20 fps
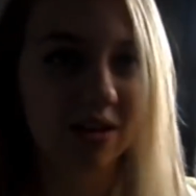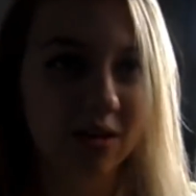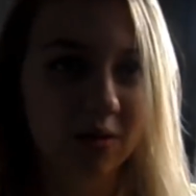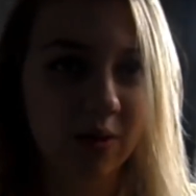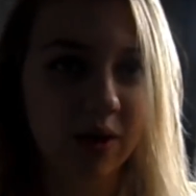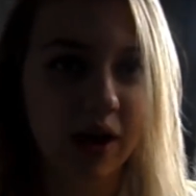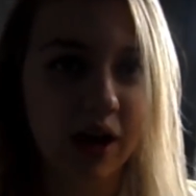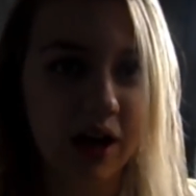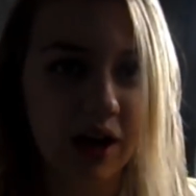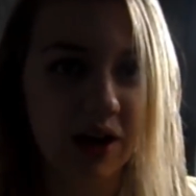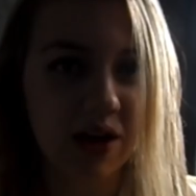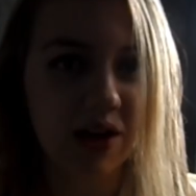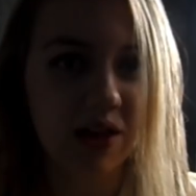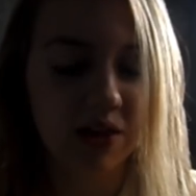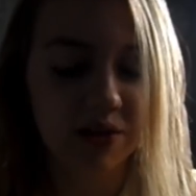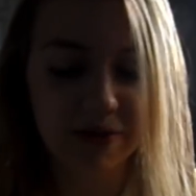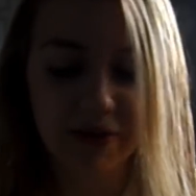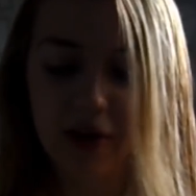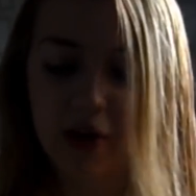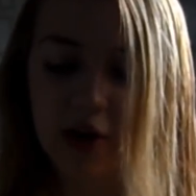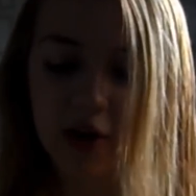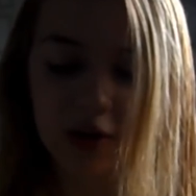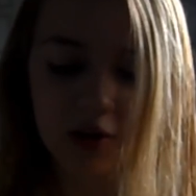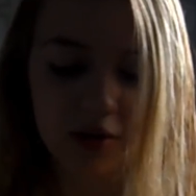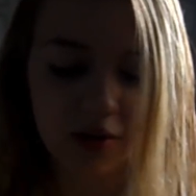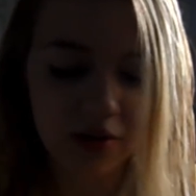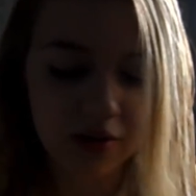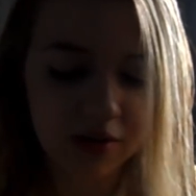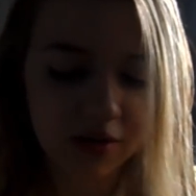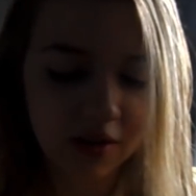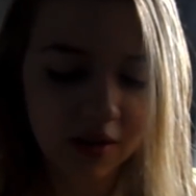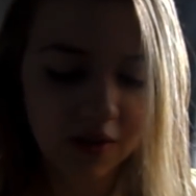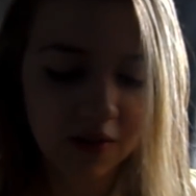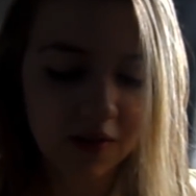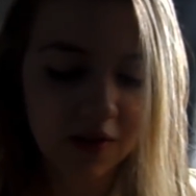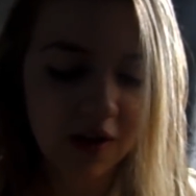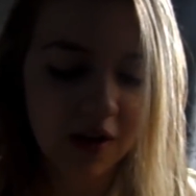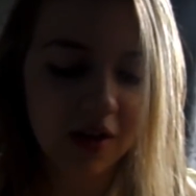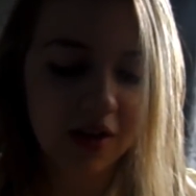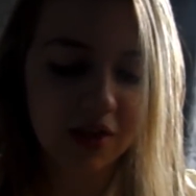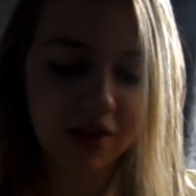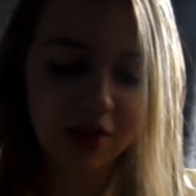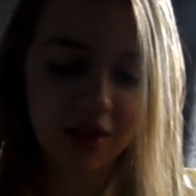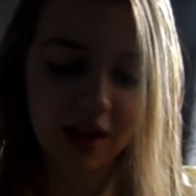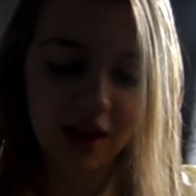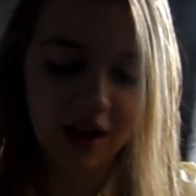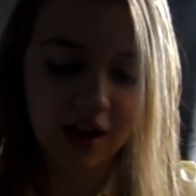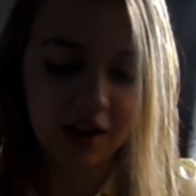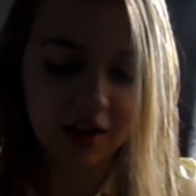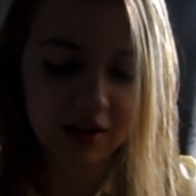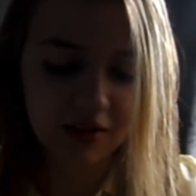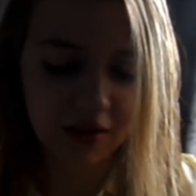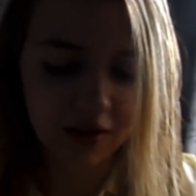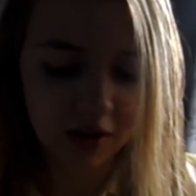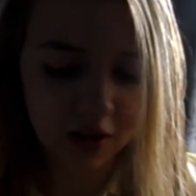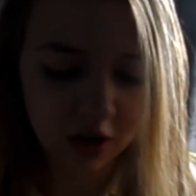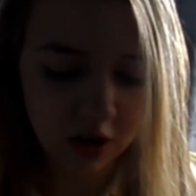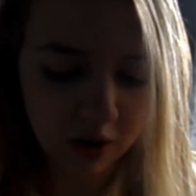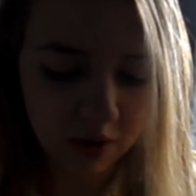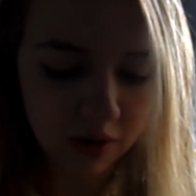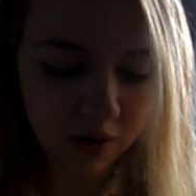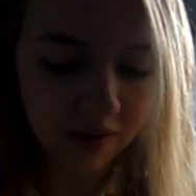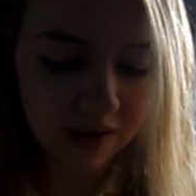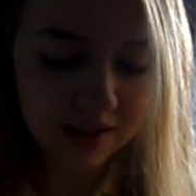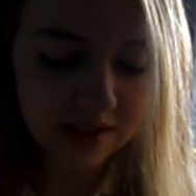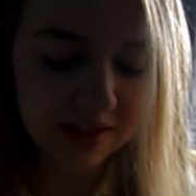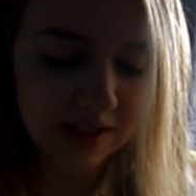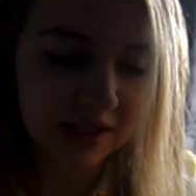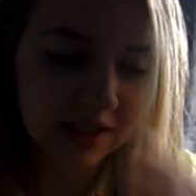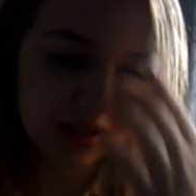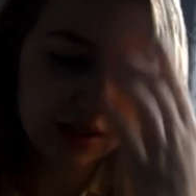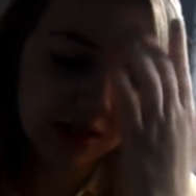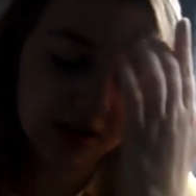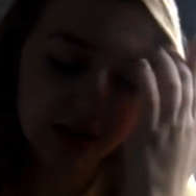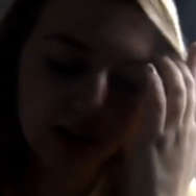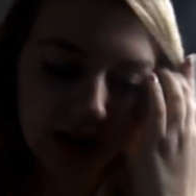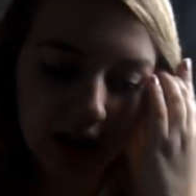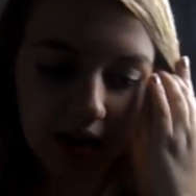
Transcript: that's the way in the photos that got requested.